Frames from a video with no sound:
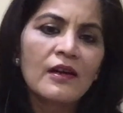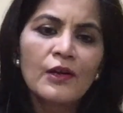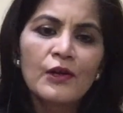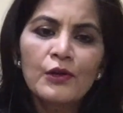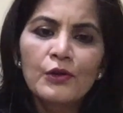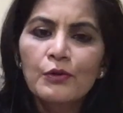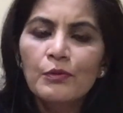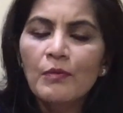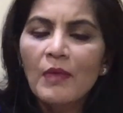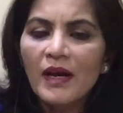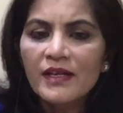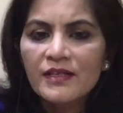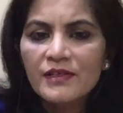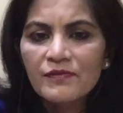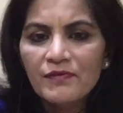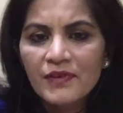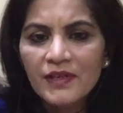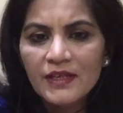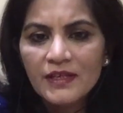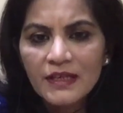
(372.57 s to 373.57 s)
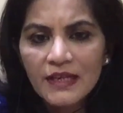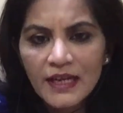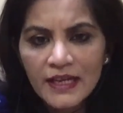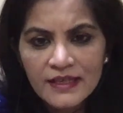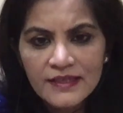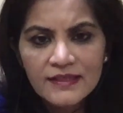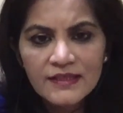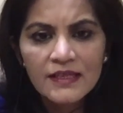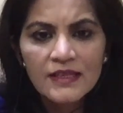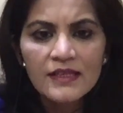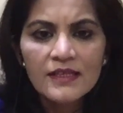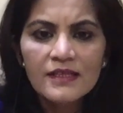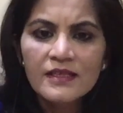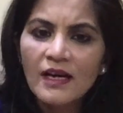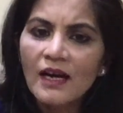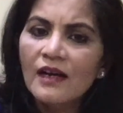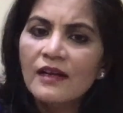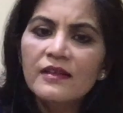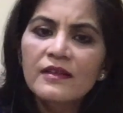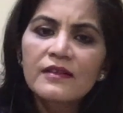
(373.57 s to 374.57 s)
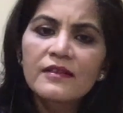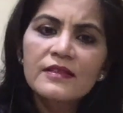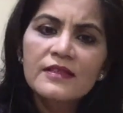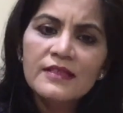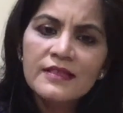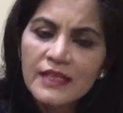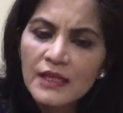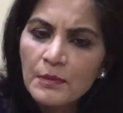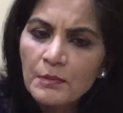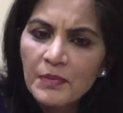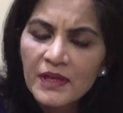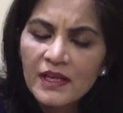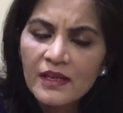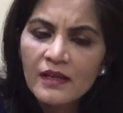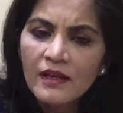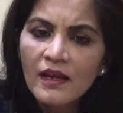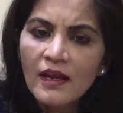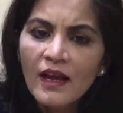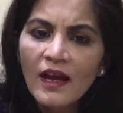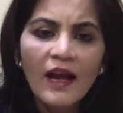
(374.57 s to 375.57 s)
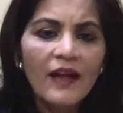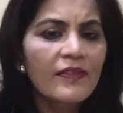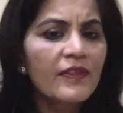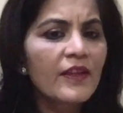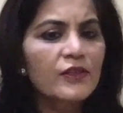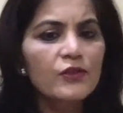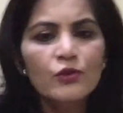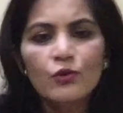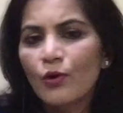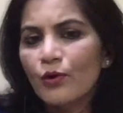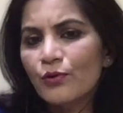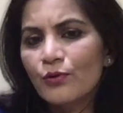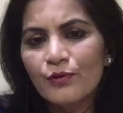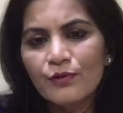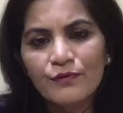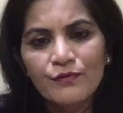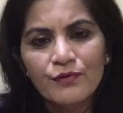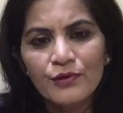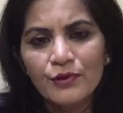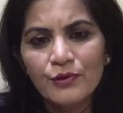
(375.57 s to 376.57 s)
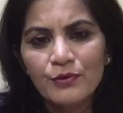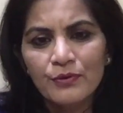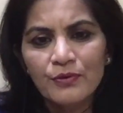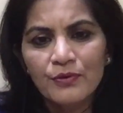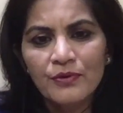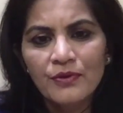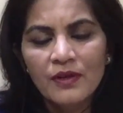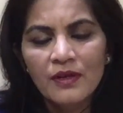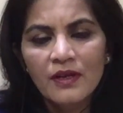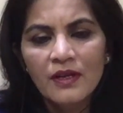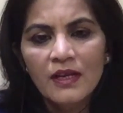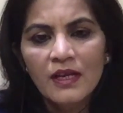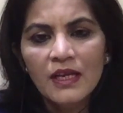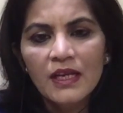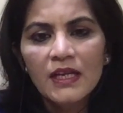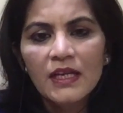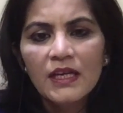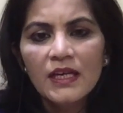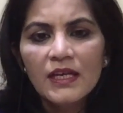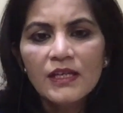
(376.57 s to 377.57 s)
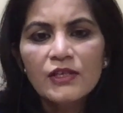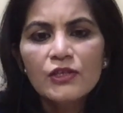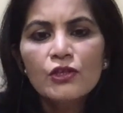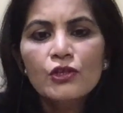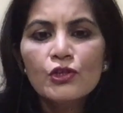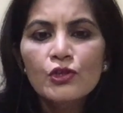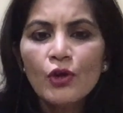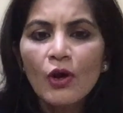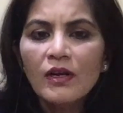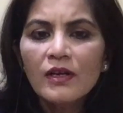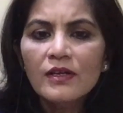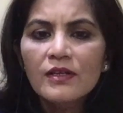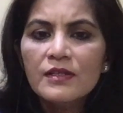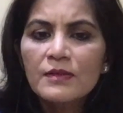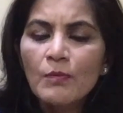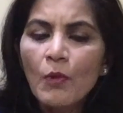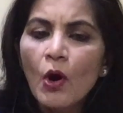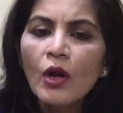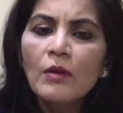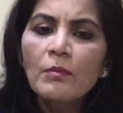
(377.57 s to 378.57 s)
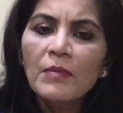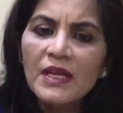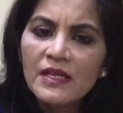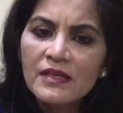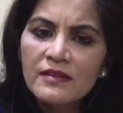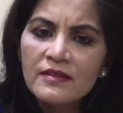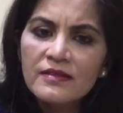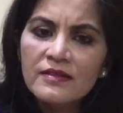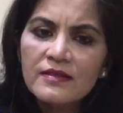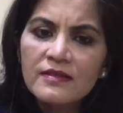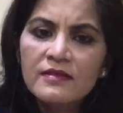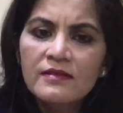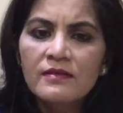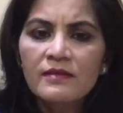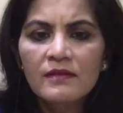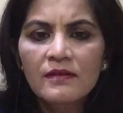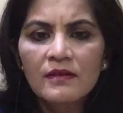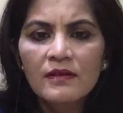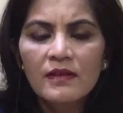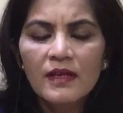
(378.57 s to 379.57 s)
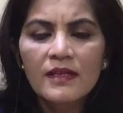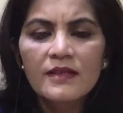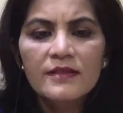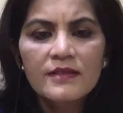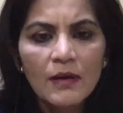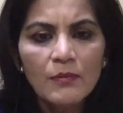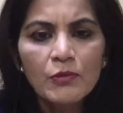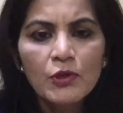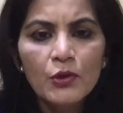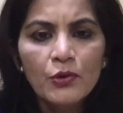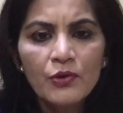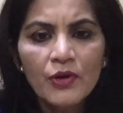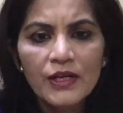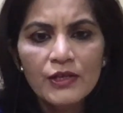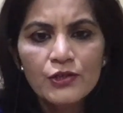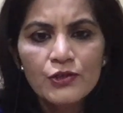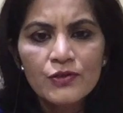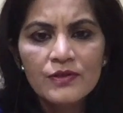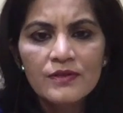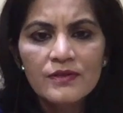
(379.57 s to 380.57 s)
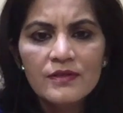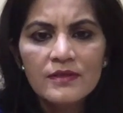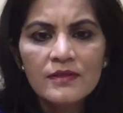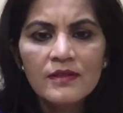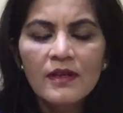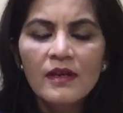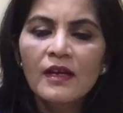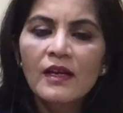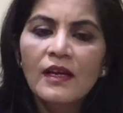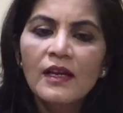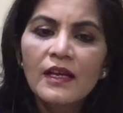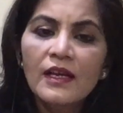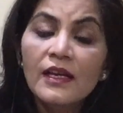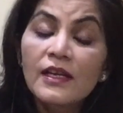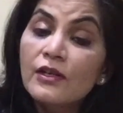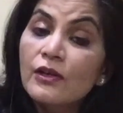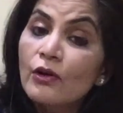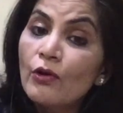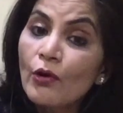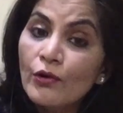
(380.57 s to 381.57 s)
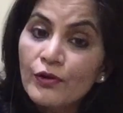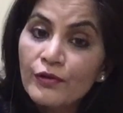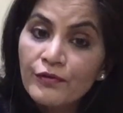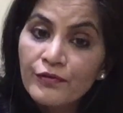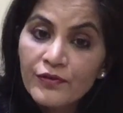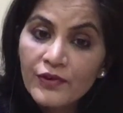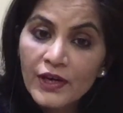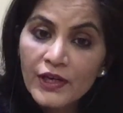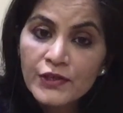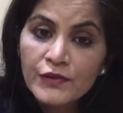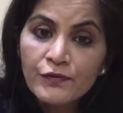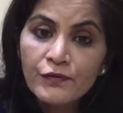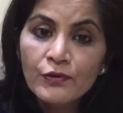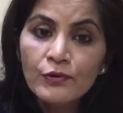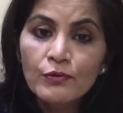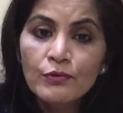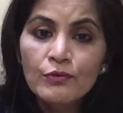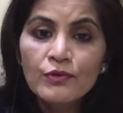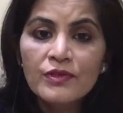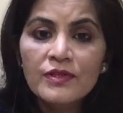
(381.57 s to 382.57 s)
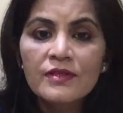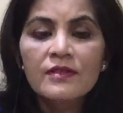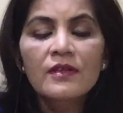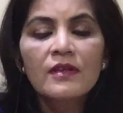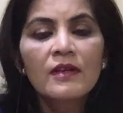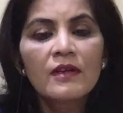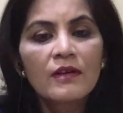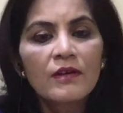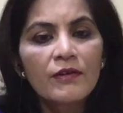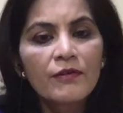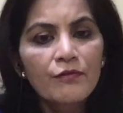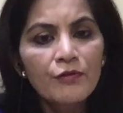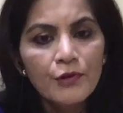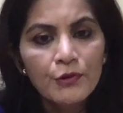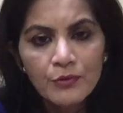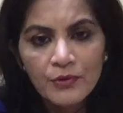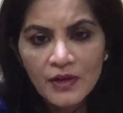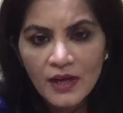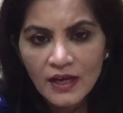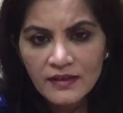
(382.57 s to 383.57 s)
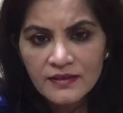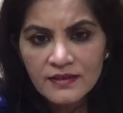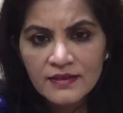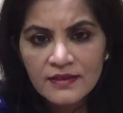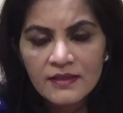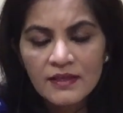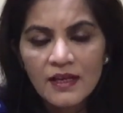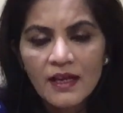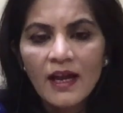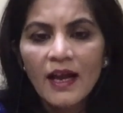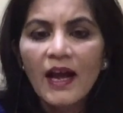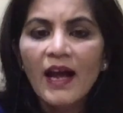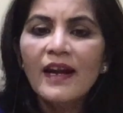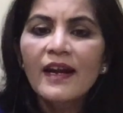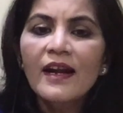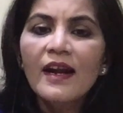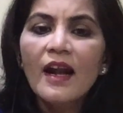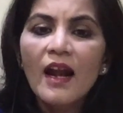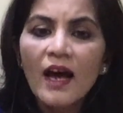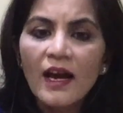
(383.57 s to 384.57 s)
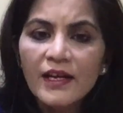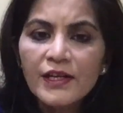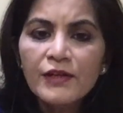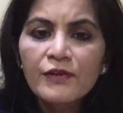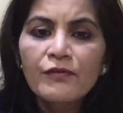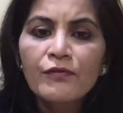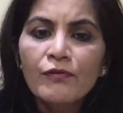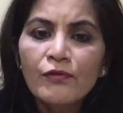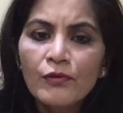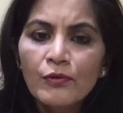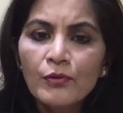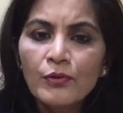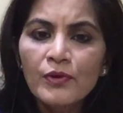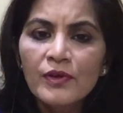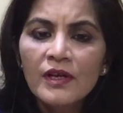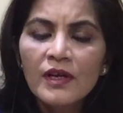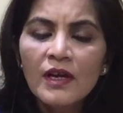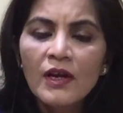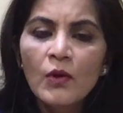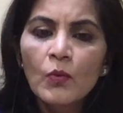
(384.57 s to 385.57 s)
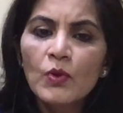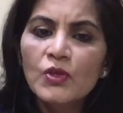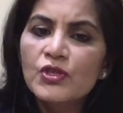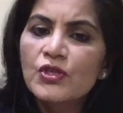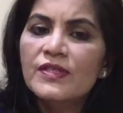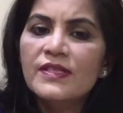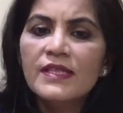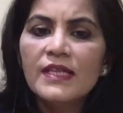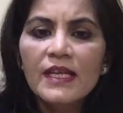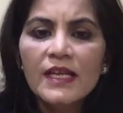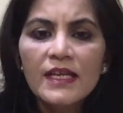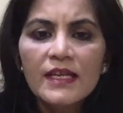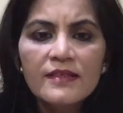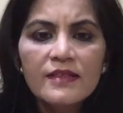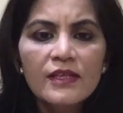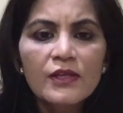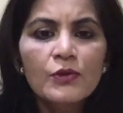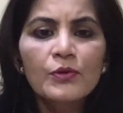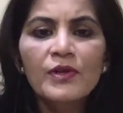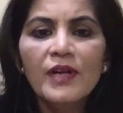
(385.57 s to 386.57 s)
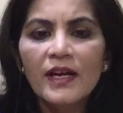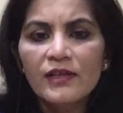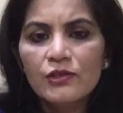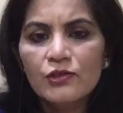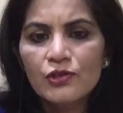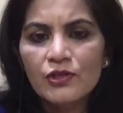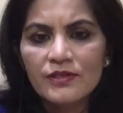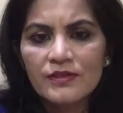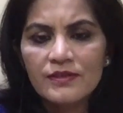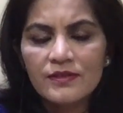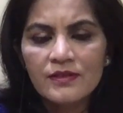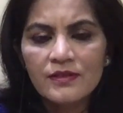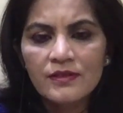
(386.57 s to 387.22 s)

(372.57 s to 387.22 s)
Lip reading: you might feel lazy, tired, sleepy, and that's not good for you. Eat short, small meals in some durations. Eat a lot of fresh fruits, few nuts, and light food which is easy to digest.